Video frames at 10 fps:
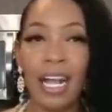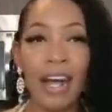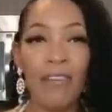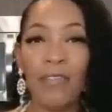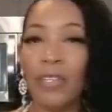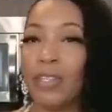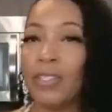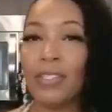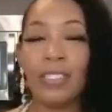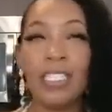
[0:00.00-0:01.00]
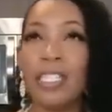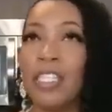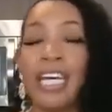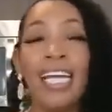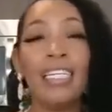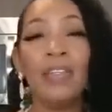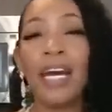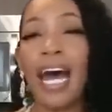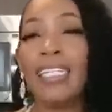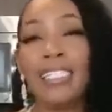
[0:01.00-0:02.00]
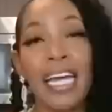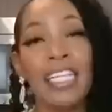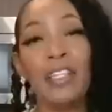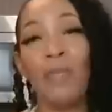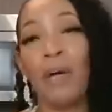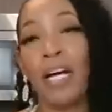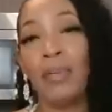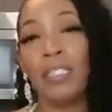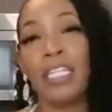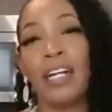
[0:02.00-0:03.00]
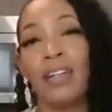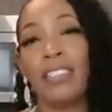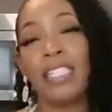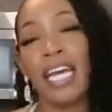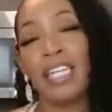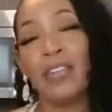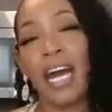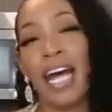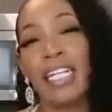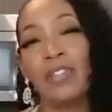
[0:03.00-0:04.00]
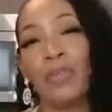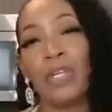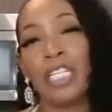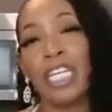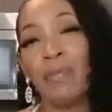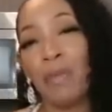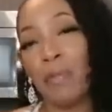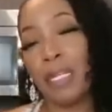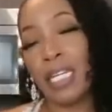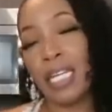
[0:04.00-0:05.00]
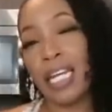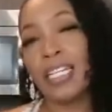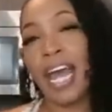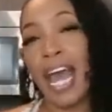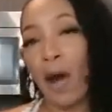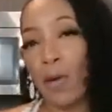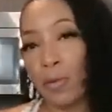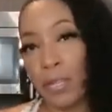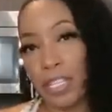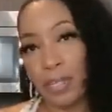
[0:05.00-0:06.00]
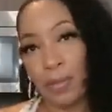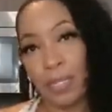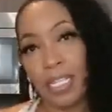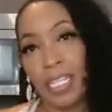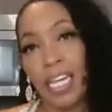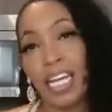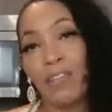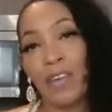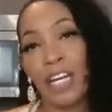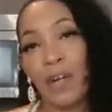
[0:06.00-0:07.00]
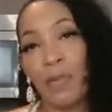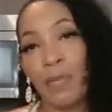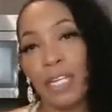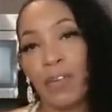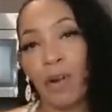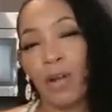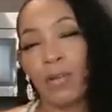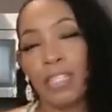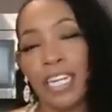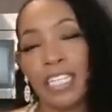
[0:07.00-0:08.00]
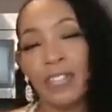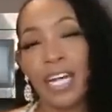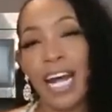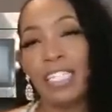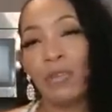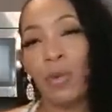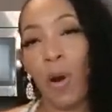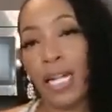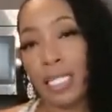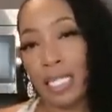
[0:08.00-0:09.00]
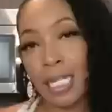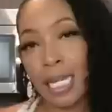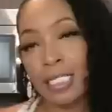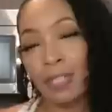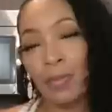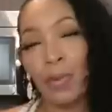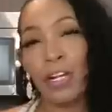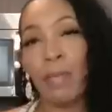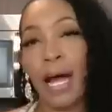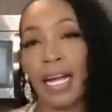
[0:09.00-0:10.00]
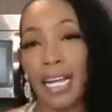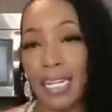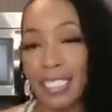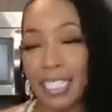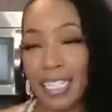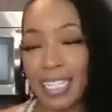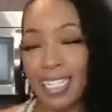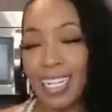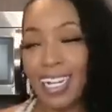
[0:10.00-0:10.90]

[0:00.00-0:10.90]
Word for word: I feel, thank you guys, thank you Bombchelles, thank you guys for keeping me in the algorithm and for helping me grow. Thank you guys for watching and supporting my content.